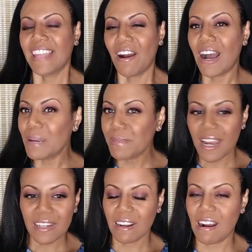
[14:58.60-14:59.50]
Now, I'm
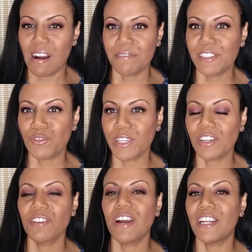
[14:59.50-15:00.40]
not a coffee
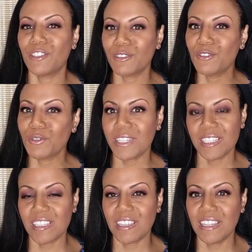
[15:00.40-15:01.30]
drinker. I do
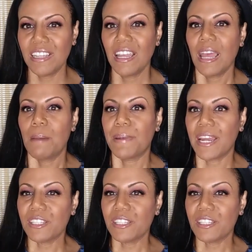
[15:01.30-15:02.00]
drink tea, but